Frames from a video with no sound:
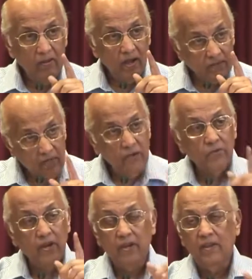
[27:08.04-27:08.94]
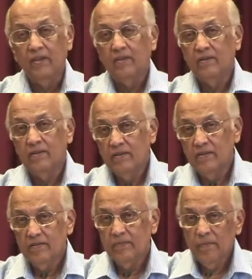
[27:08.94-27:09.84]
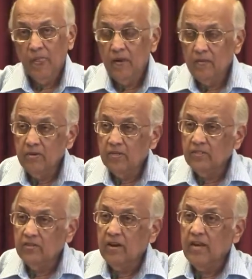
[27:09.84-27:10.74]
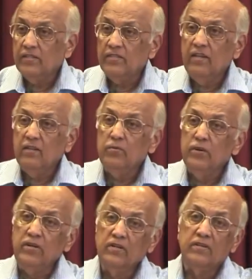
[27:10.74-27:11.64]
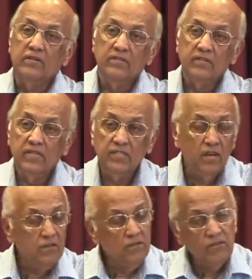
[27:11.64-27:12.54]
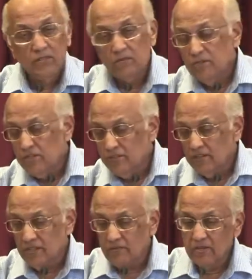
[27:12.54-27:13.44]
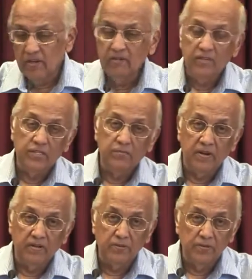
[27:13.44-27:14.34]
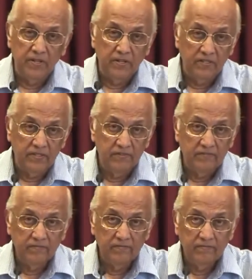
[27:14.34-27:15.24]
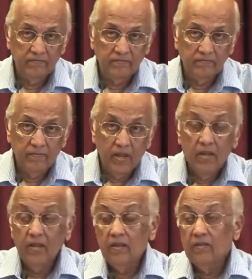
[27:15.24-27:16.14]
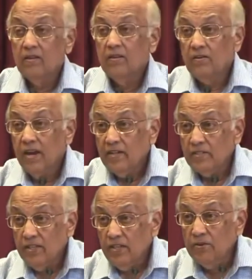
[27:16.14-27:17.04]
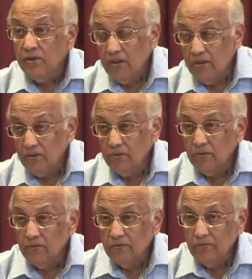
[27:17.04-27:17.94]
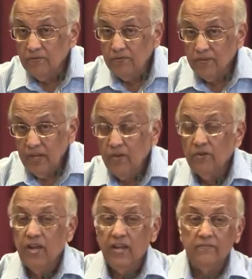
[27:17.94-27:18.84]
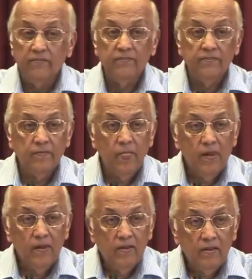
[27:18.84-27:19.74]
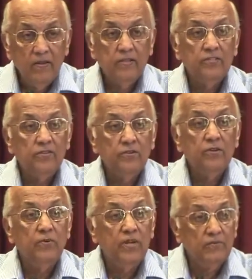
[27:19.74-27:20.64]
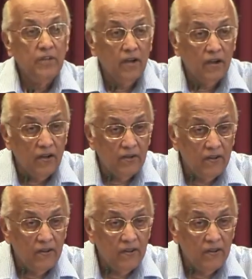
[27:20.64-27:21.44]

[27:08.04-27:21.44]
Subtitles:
I'll tell you why. Because the greatest thing in the world is not to go as a missionary to an unreached part of the world. The greatest thing you can do in your life is to do the will of God.